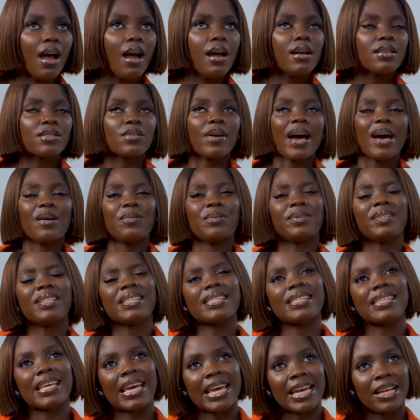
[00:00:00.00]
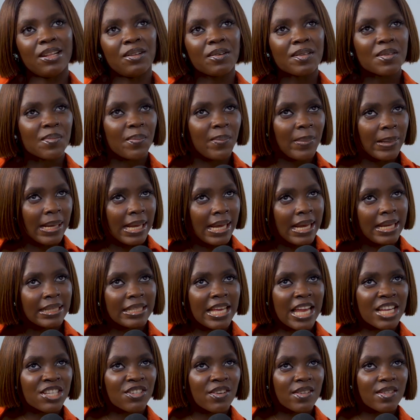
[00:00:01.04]
So I wouldn't say it looks bad.
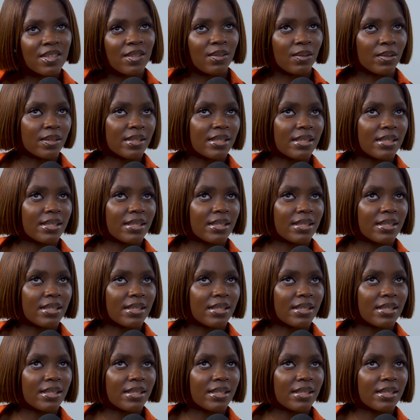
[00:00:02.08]
It just looks...